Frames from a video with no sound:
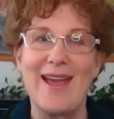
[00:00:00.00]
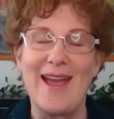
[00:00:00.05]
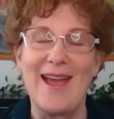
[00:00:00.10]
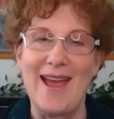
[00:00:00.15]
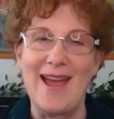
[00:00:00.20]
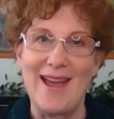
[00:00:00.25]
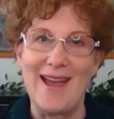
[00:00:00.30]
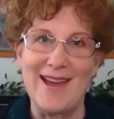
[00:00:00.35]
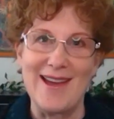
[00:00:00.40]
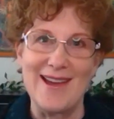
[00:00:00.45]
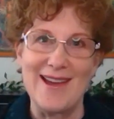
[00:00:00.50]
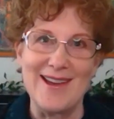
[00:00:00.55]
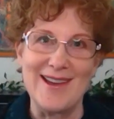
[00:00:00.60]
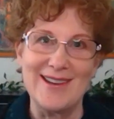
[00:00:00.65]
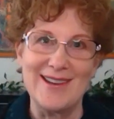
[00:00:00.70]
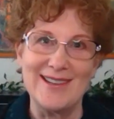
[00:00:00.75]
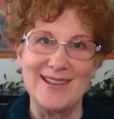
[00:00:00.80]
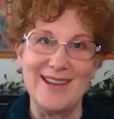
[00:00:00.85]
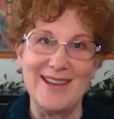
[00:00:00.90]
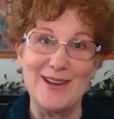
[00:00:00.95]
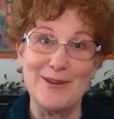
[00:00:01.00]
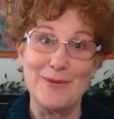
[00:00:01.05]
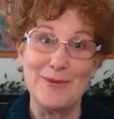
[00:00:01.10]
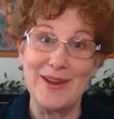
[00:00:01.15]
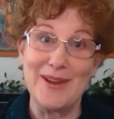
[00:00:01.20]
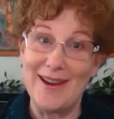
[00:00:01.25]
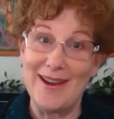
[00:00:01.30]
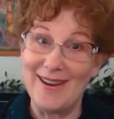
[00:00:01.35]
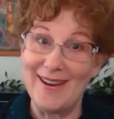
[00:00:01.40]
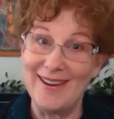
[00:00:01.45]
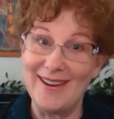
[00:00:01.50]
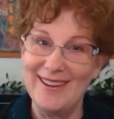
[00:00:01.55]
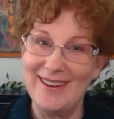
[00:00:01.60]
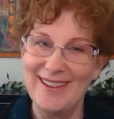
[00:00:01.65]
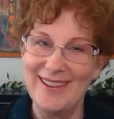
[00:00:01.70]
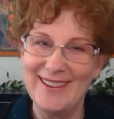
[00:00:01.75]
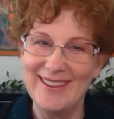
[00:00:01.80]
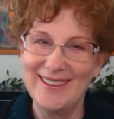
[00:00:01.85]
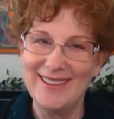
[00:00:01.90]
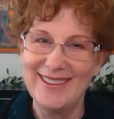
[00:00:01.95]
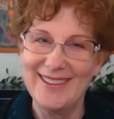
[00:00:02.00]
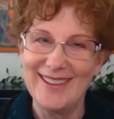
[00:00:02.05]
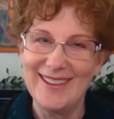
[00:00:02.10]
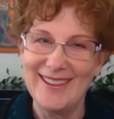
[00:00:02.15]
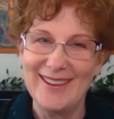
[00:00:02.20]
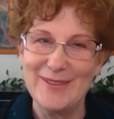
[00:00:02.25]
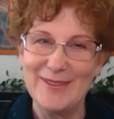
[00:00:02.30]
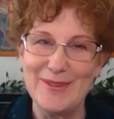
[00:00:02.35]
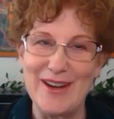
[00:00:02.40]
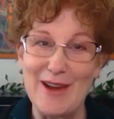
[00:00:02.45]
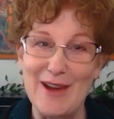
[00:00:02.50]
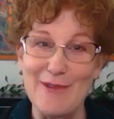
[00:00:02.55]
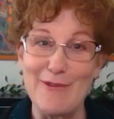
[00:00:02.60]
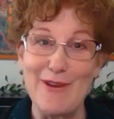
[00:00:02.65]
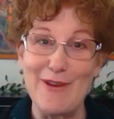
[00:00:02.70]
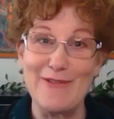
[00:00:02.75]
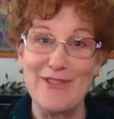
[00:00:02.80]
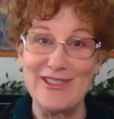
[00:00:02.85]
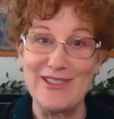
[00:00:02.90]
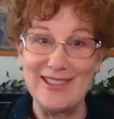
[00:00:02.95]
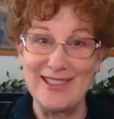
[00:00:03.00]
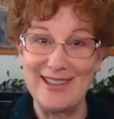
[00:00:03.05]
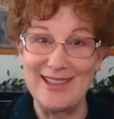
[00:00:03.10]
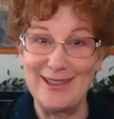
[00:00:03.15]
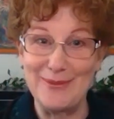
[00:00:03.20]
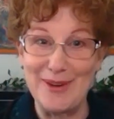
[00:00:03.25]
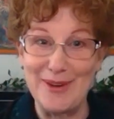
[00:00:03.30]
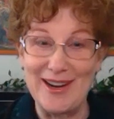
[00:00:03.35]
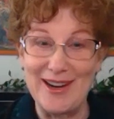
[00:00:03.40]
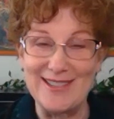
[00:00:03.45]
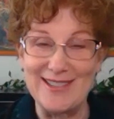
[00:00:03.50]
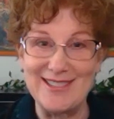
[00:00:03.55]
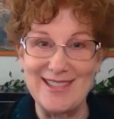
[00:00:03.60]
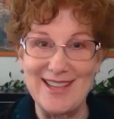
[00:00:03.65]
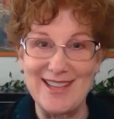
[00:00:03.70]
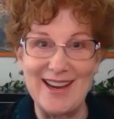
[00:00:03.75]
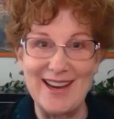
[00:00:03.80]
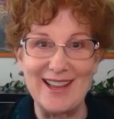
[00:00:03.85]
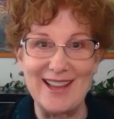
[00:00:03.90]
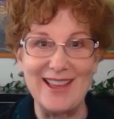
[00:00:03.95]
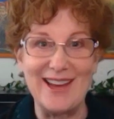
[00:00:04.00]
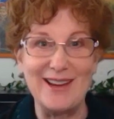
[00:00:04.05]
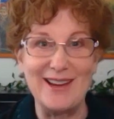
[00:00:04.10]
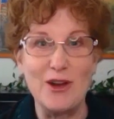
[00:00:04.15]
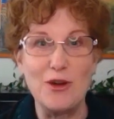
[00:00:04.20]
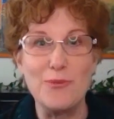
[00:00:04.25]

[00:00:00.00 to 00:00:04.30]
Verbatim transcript: And here we are. When I revisited what it said, I thought,